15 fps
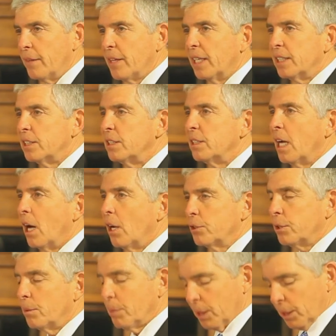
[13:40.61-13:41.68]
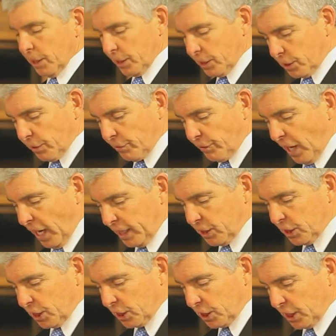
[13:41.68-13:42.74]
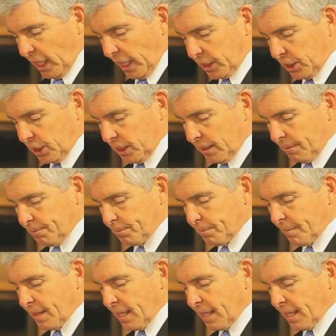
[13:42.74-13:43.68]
and then ultimately to find success.